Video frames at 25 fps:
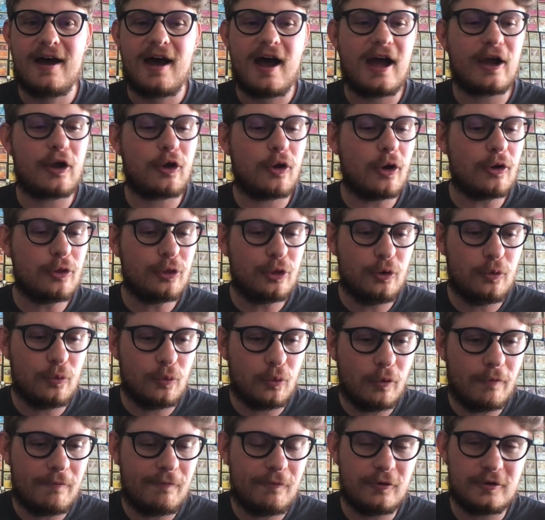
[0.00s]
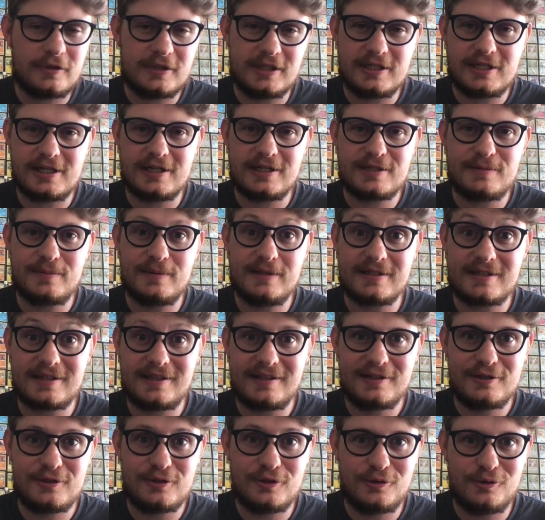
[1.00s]
I got the raw footage, and it's been
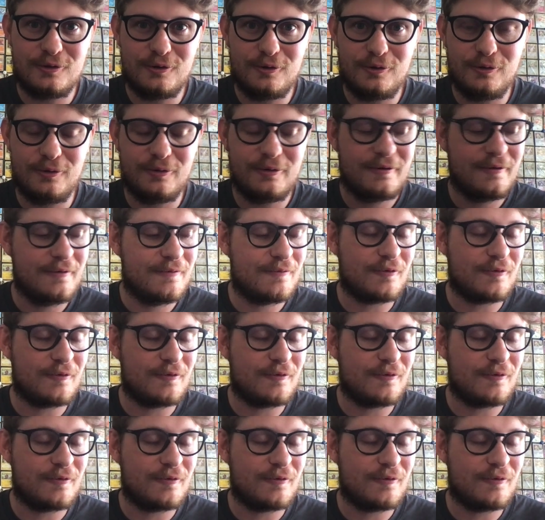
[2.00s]
something to do